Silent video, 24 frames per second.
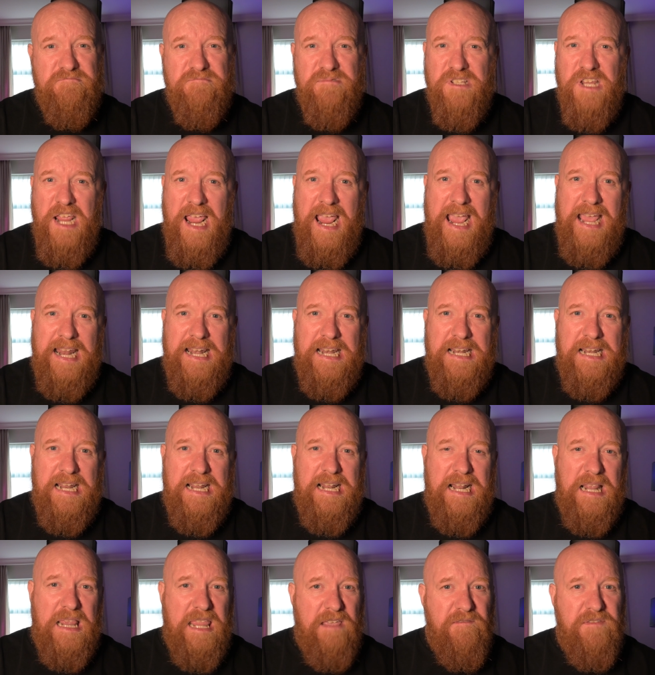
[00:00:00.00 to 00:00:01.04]

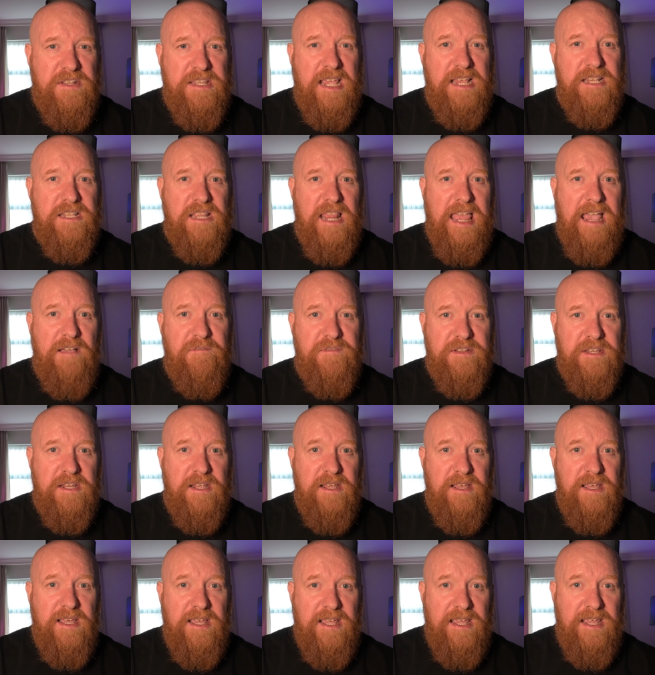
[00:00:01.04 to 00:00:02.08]
10-11 days left
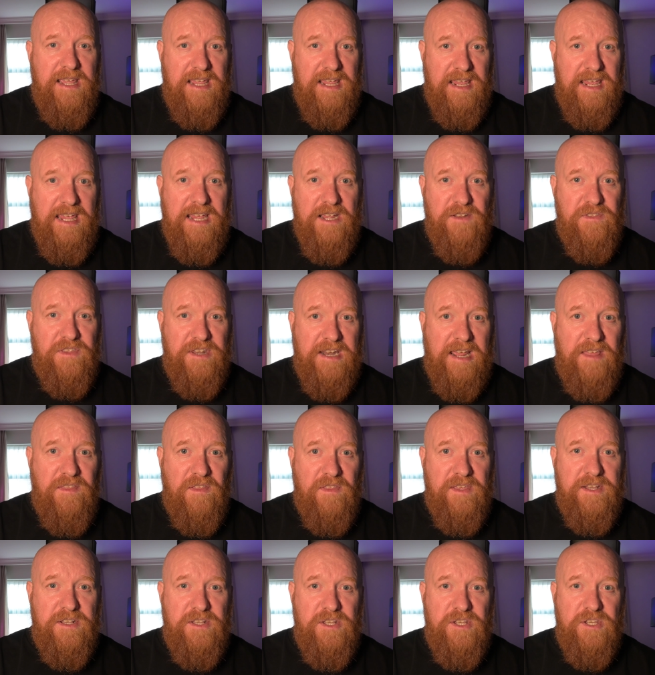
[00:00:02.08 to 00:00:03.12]
here in the
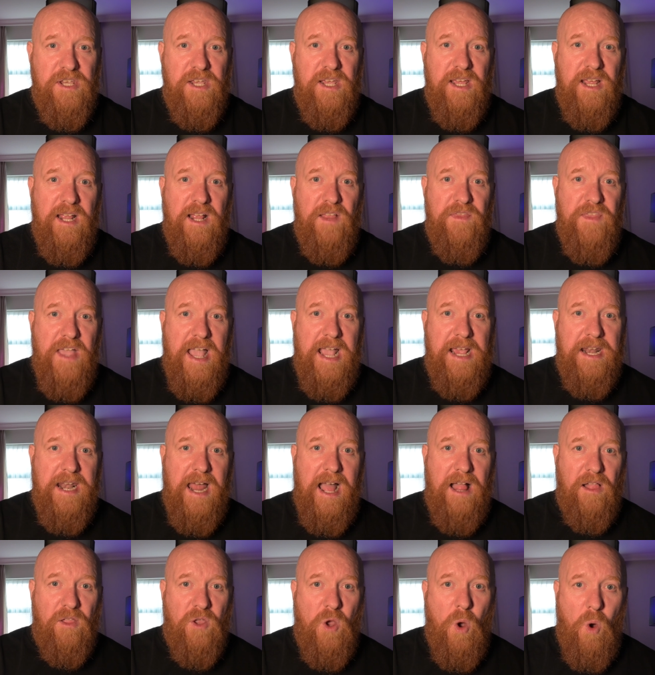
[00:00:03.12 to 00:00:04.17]
Netherlands, then
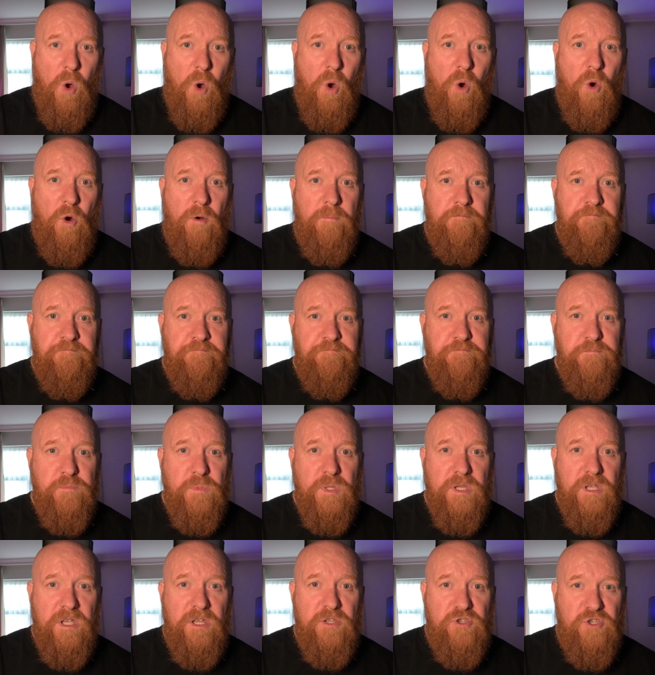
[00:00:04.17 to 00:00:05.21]
I'll go home
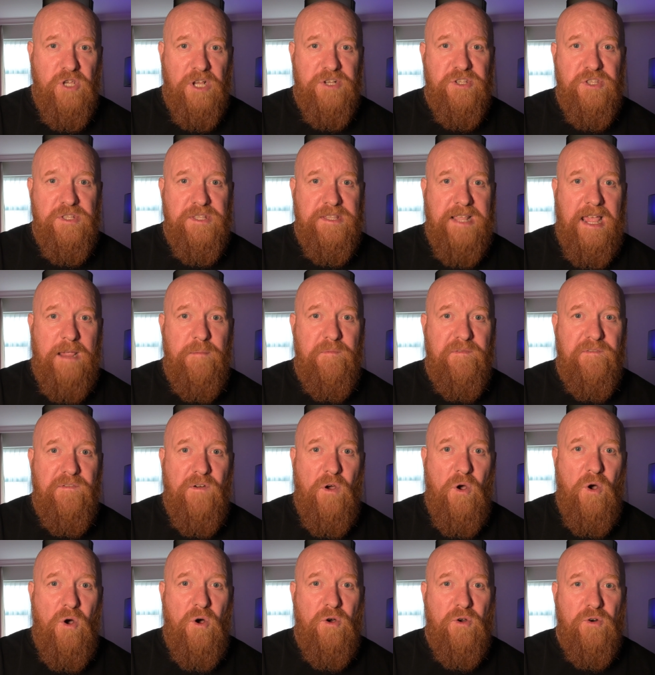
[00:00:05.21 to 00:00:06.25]
just in time
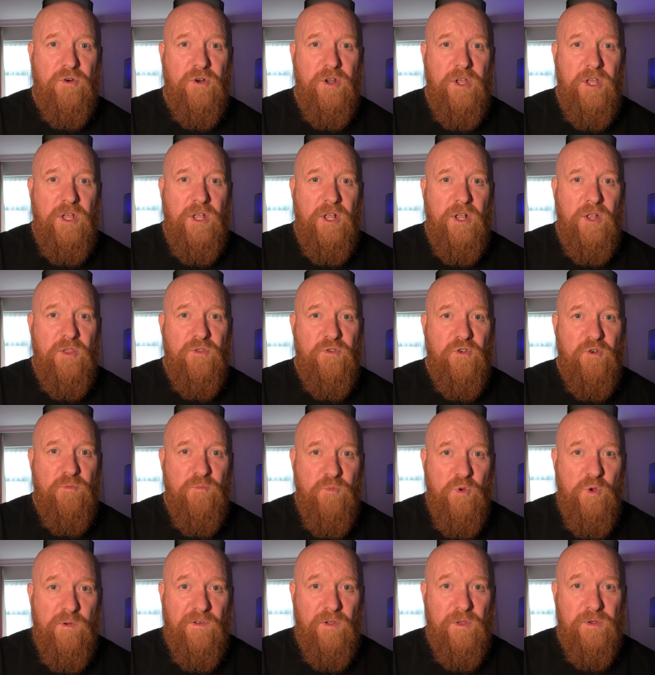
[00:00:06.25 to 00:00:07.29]
for the
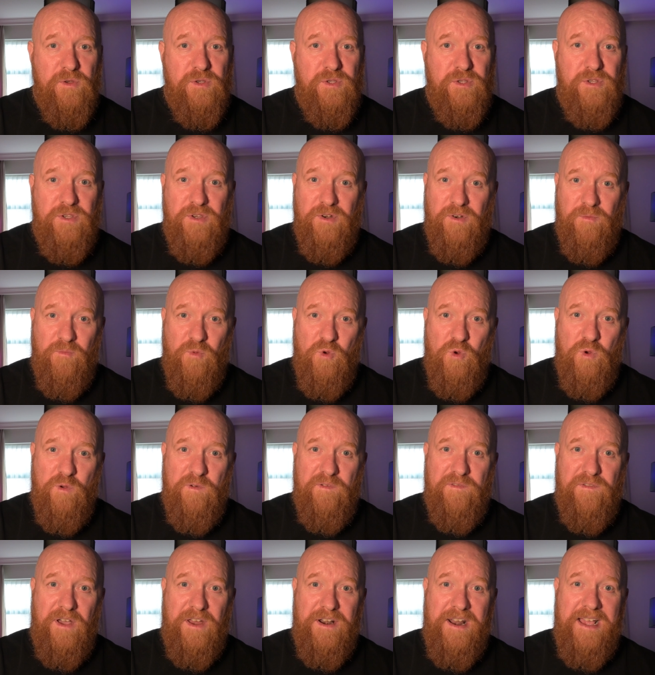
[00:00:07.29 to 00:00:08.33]
removals to
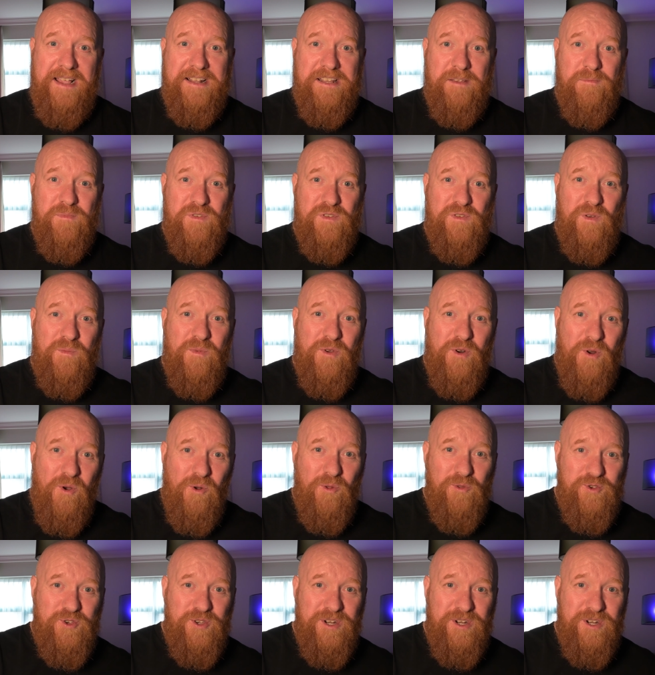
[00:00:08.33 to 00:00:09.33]
remove our items from our old